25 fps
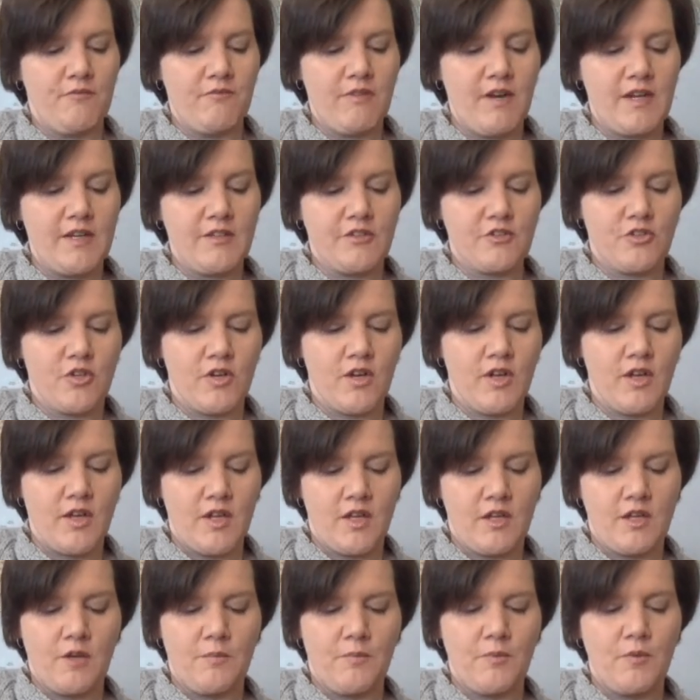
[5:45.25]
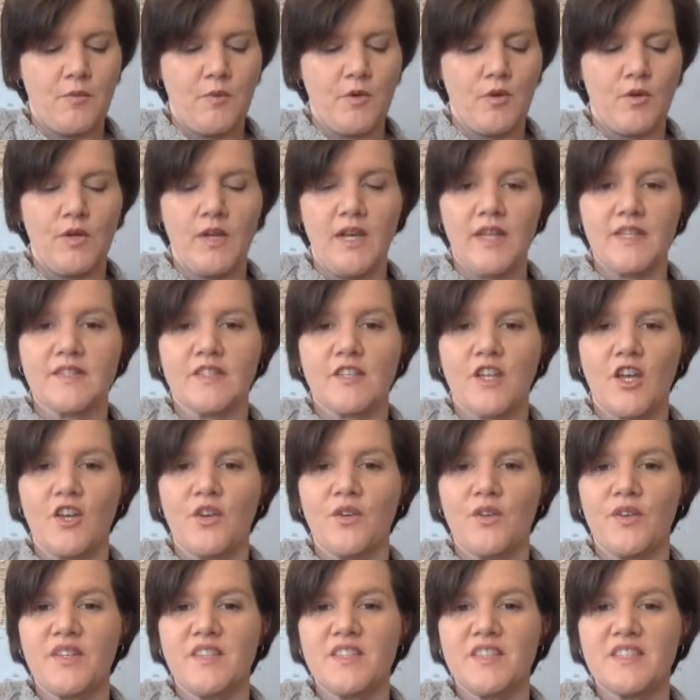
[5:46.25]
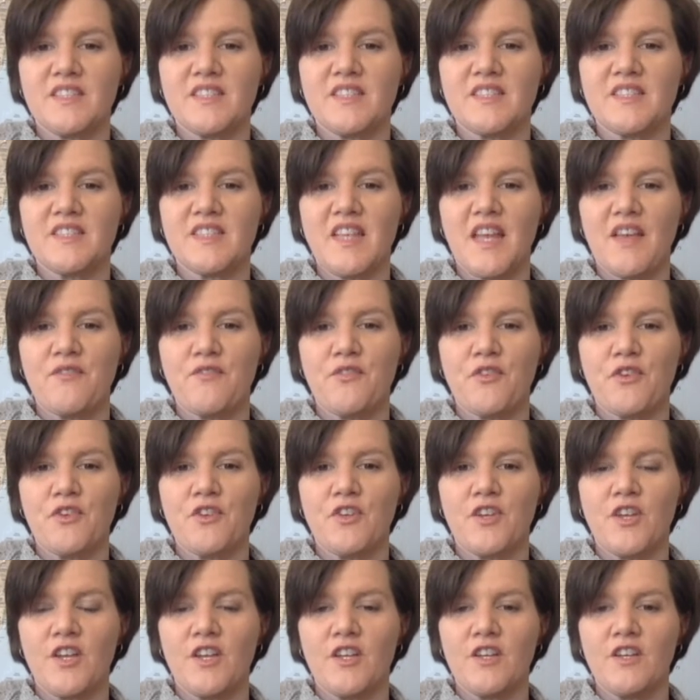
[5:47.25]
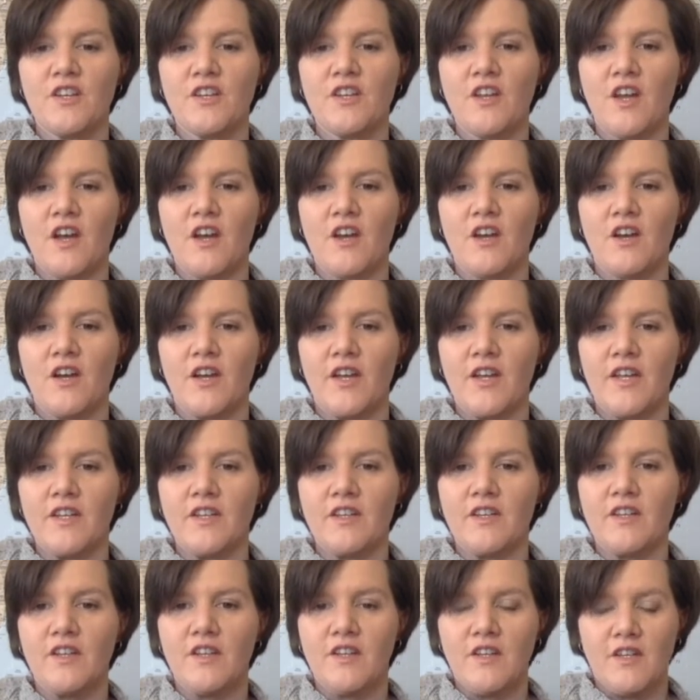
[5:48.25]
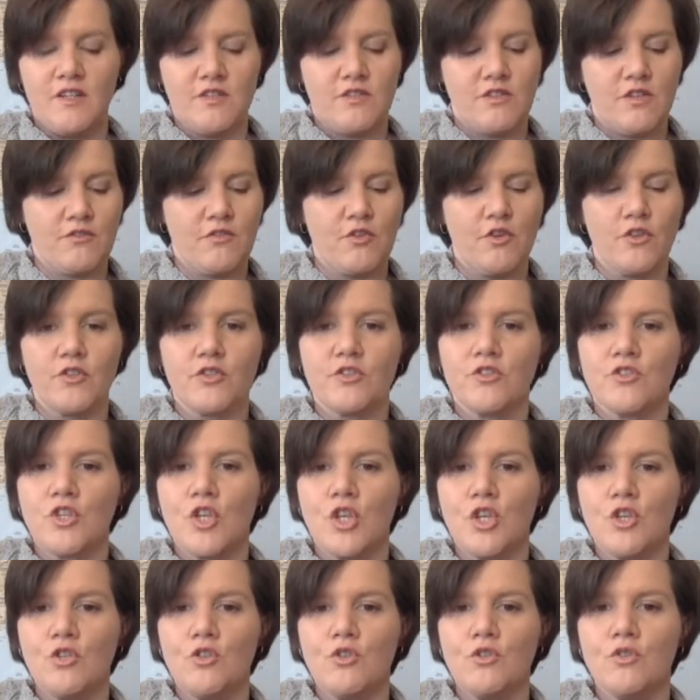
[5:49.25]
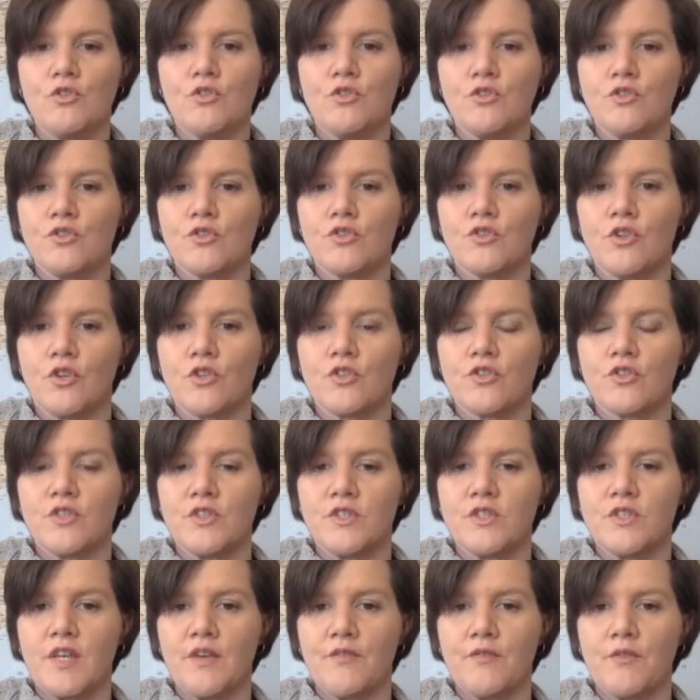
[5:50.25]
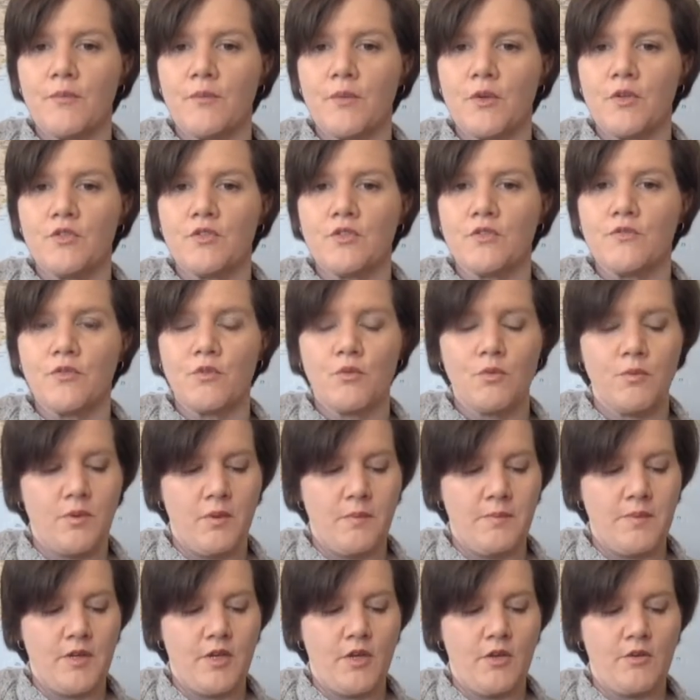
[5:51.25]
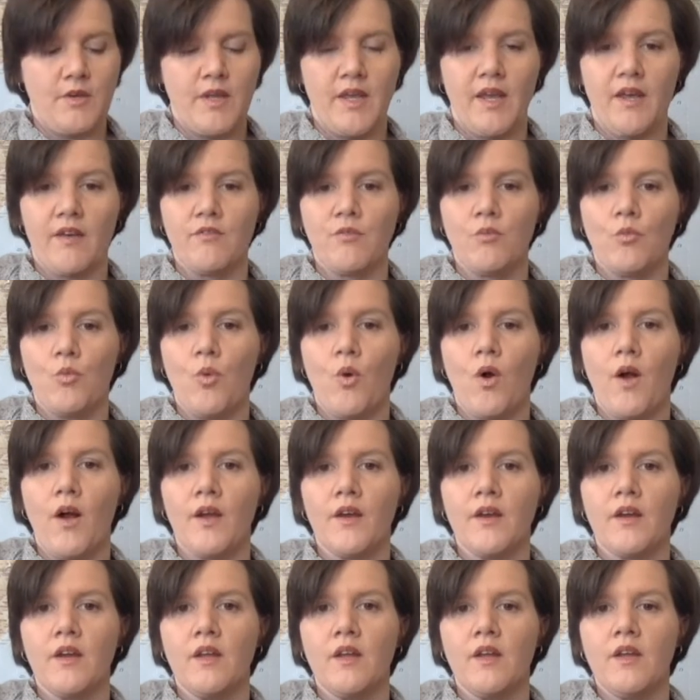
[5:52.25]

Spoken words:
Right, let's try a couple more. Let's go 7 and 9. So I've got 2 dots at 7. Most of you will probably only have 1.